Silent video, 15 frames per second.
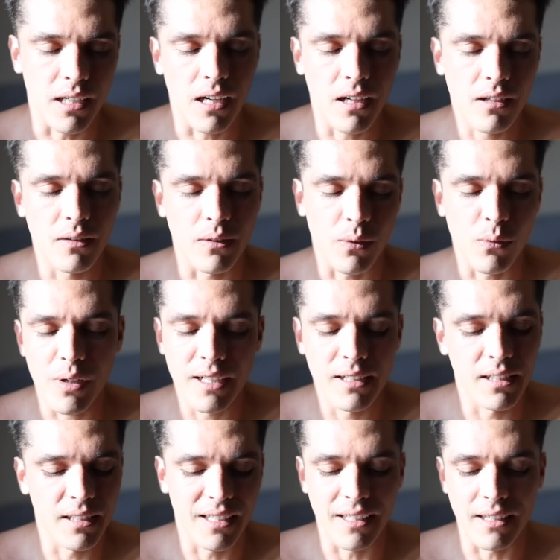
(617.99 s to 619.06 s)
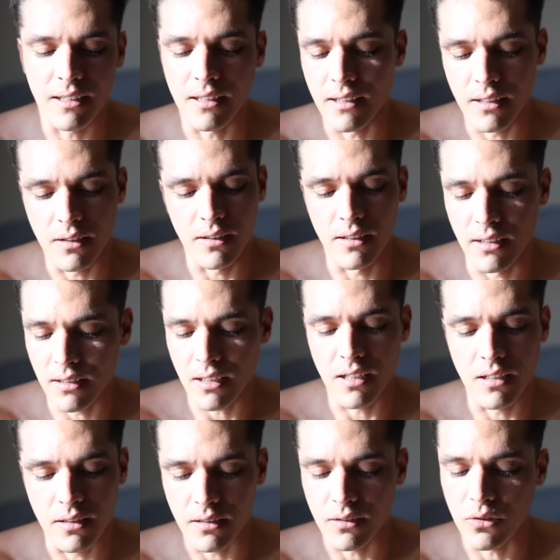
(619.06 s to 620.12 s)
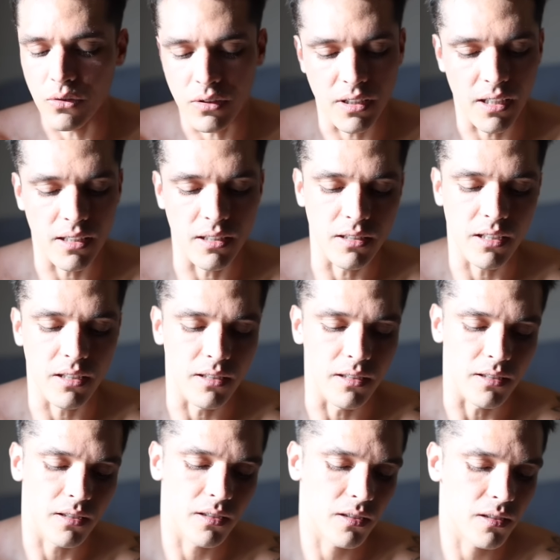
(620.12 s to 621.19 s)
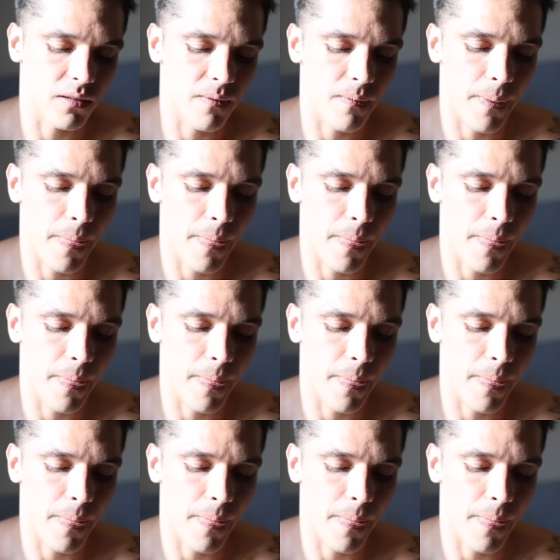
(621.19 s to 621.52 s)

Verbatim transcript: How? Why is it that they're in this energy towards Sagittarius?